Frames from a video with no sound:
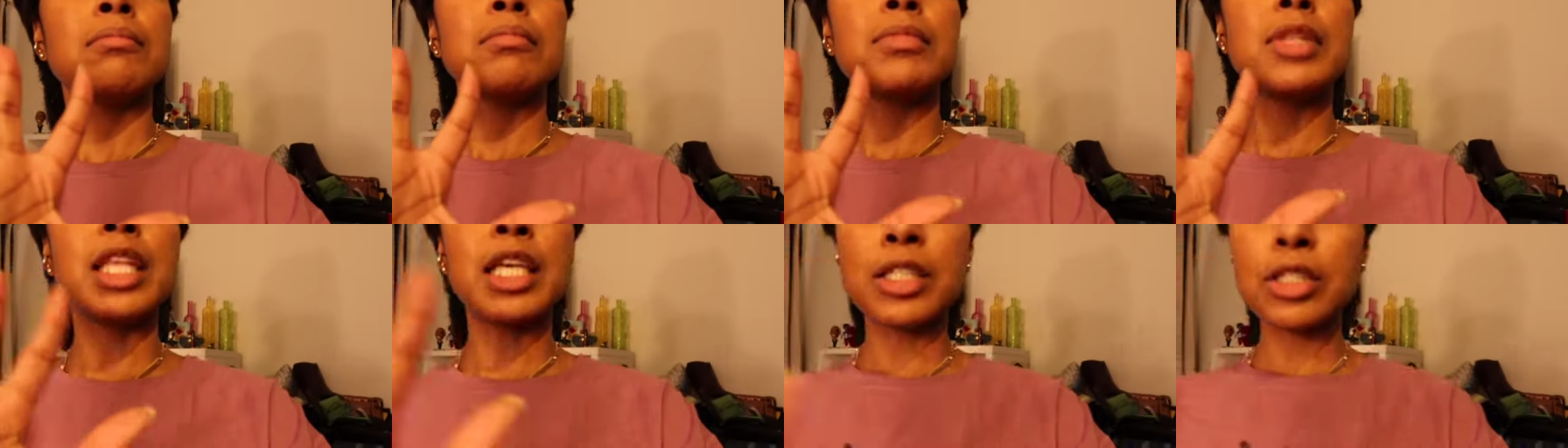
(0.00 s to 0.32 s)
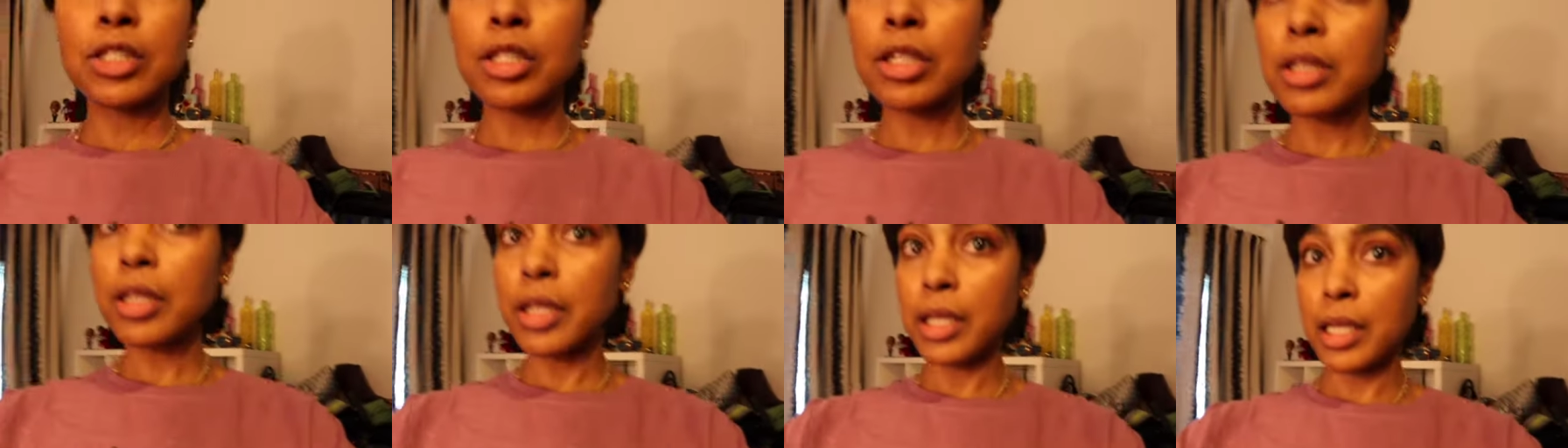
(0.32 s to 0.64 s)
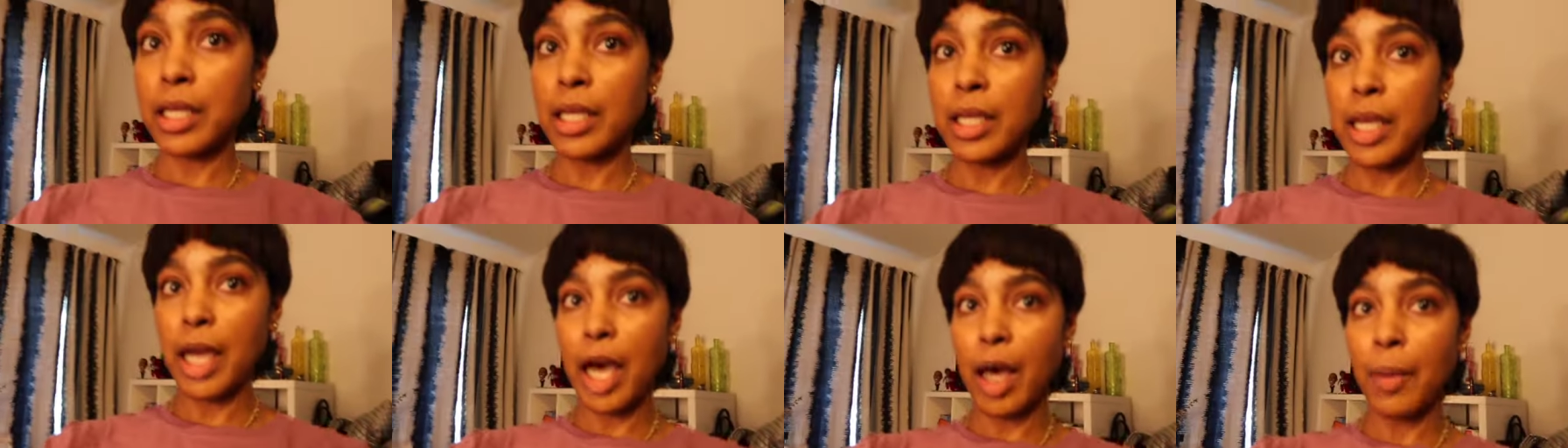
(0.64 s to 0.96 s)
things are
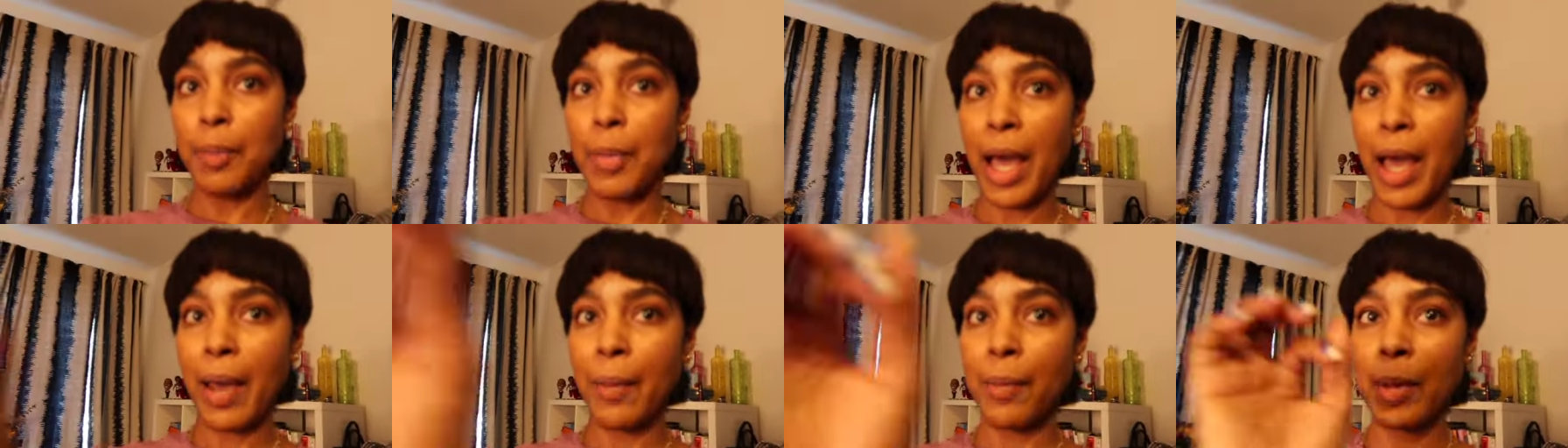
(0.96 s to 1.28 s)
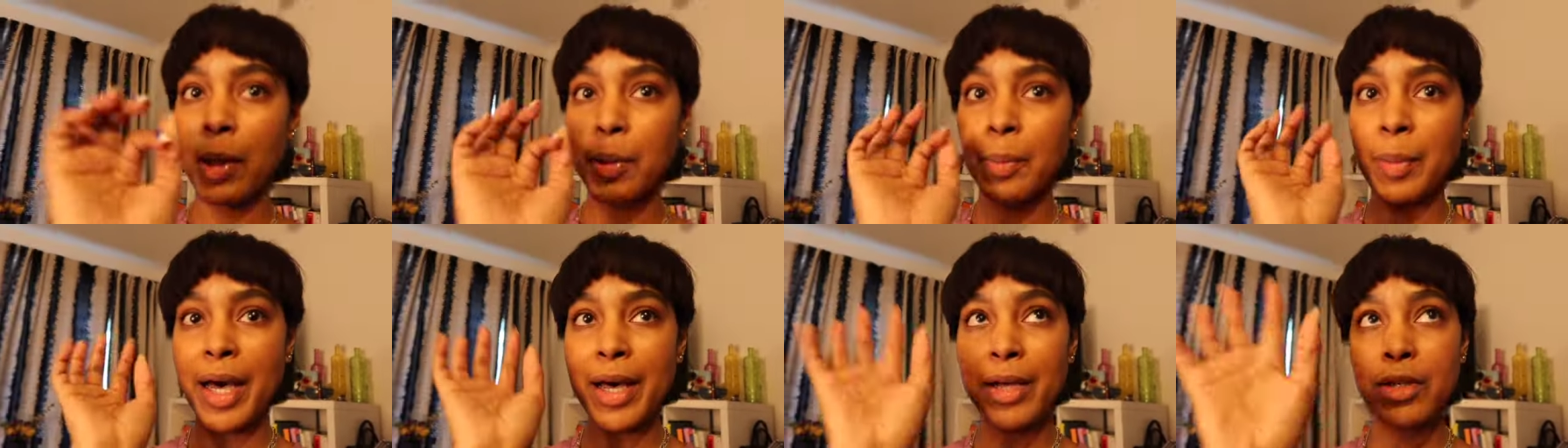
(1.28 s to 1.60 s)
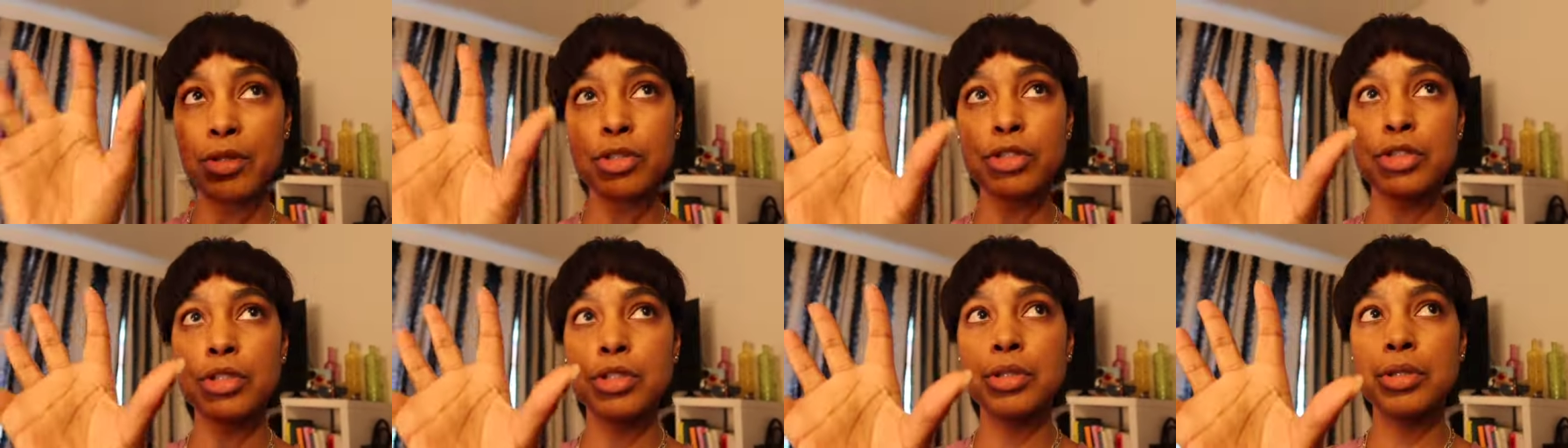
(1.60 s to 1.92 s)
looking up. I'm
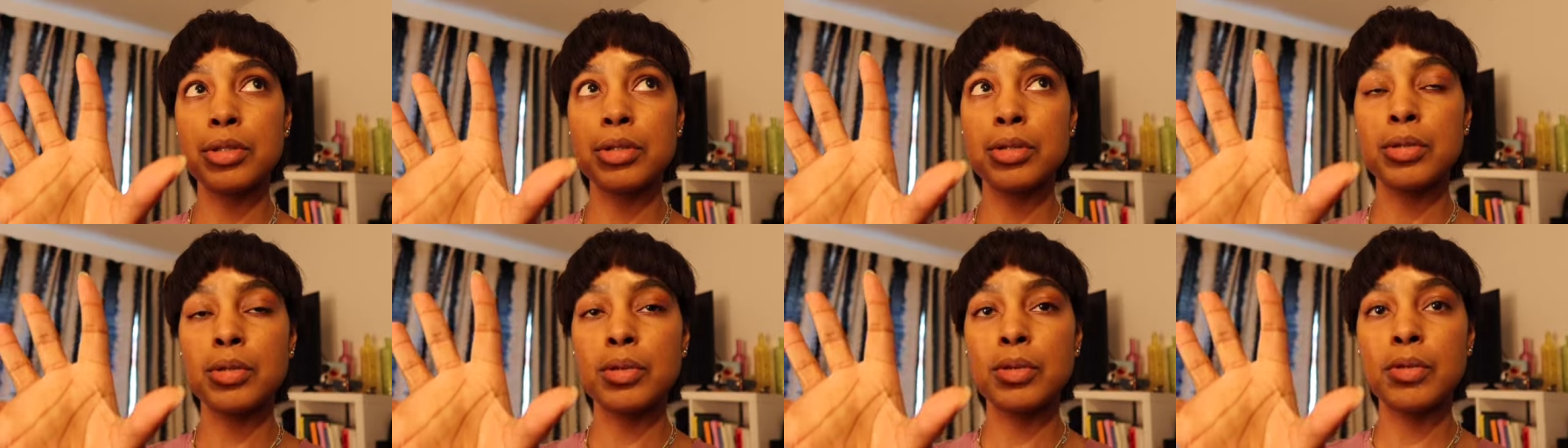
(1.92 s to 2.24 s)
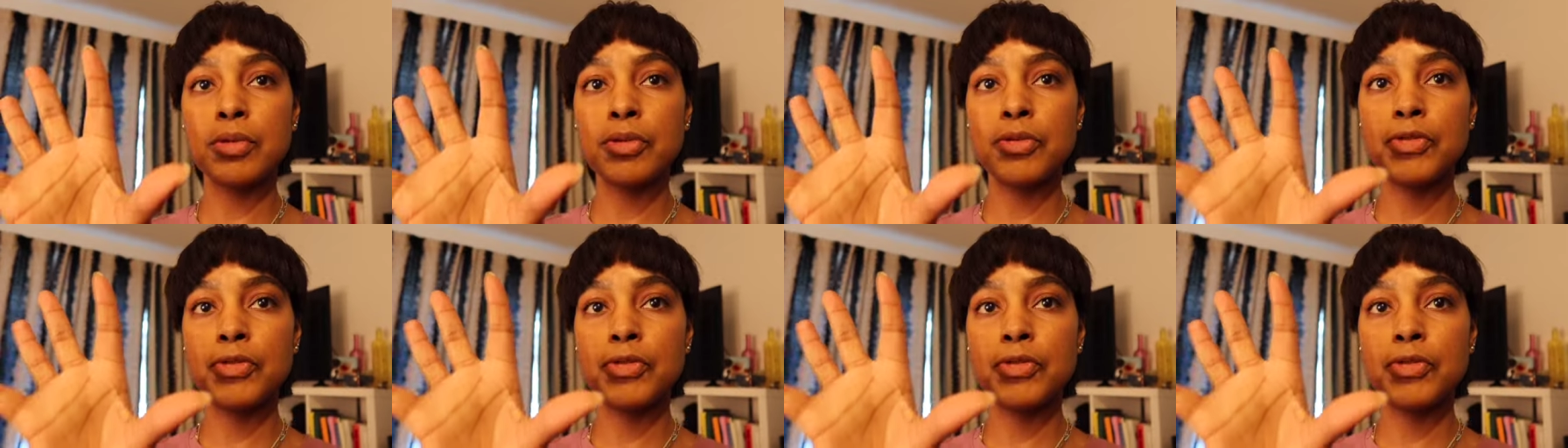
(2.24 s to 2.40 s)
about to